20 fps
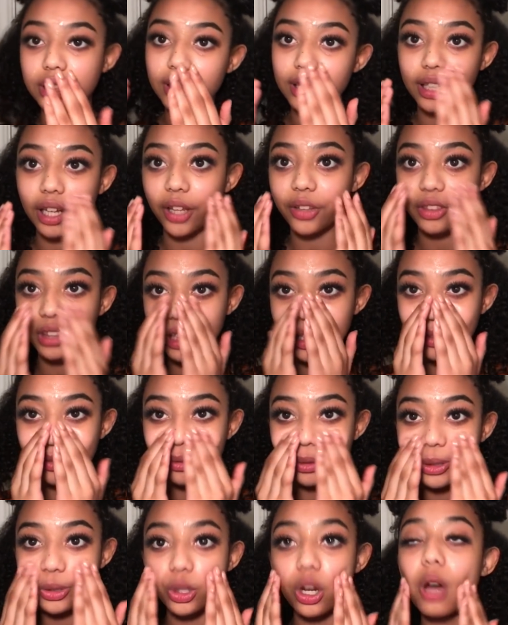I did not need
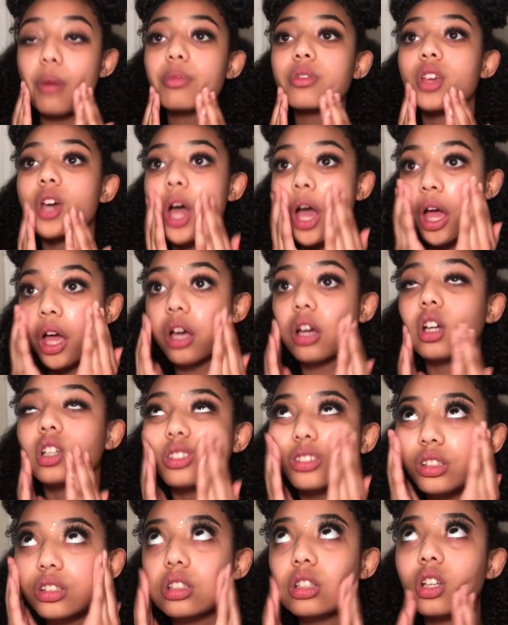3 drops, because
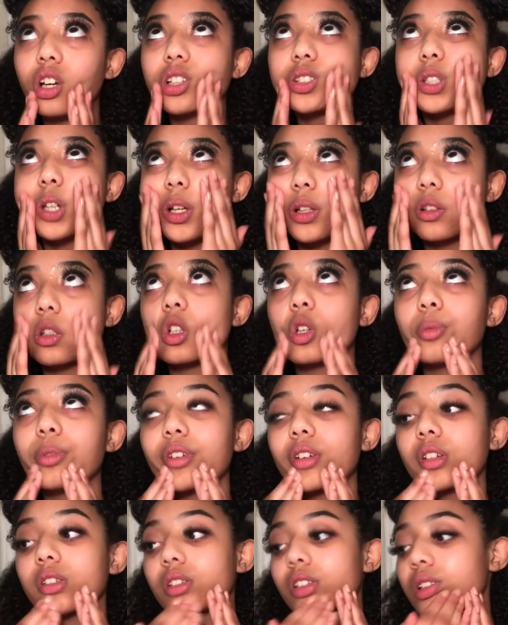such a little
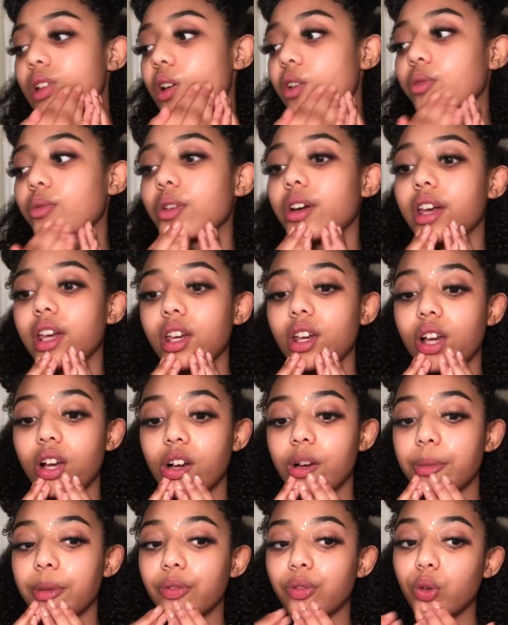bit goes a long way.
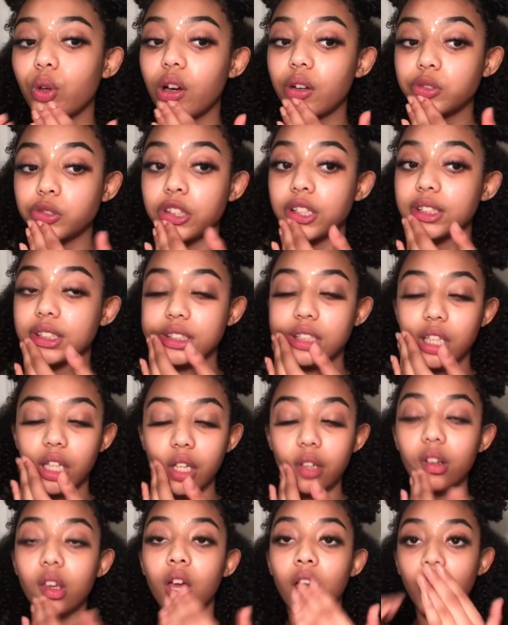If you have dry
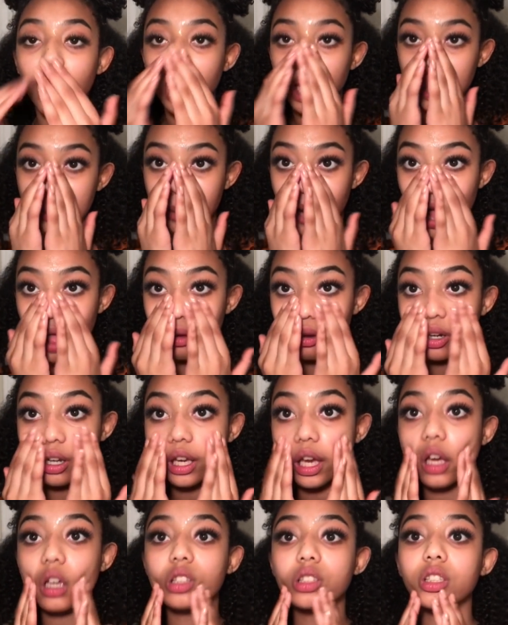skin,
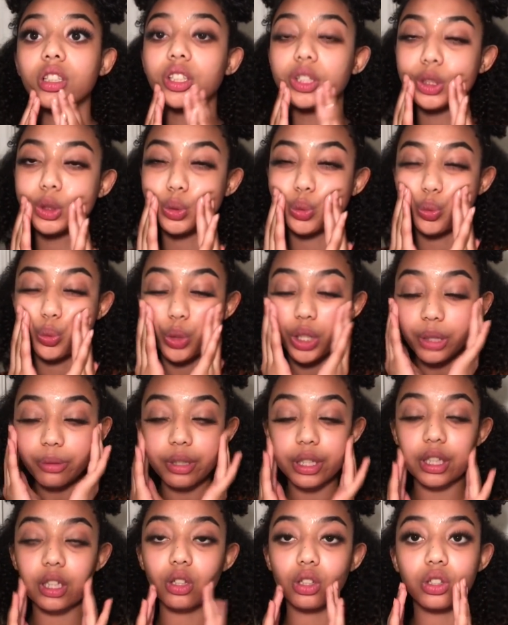hyaluronic acid is really
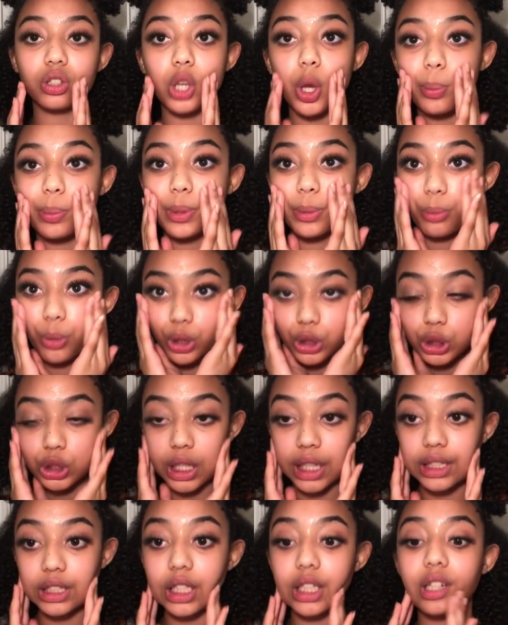good, because it helps
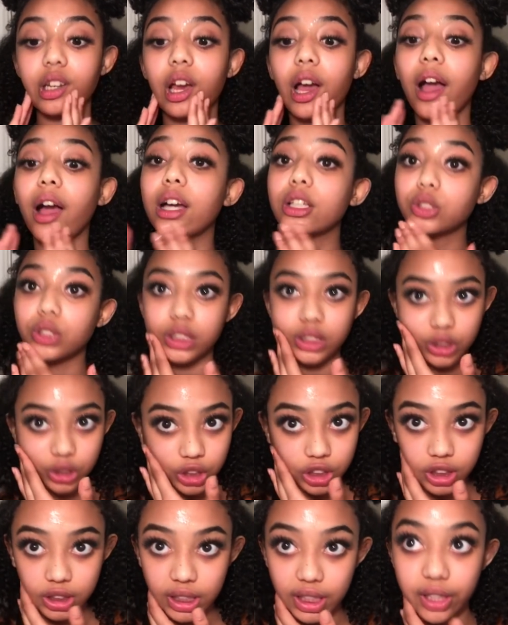moisturize and hydrates
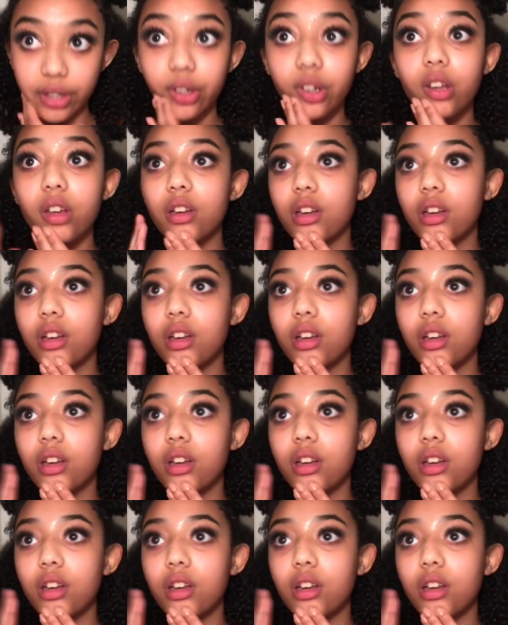your skin.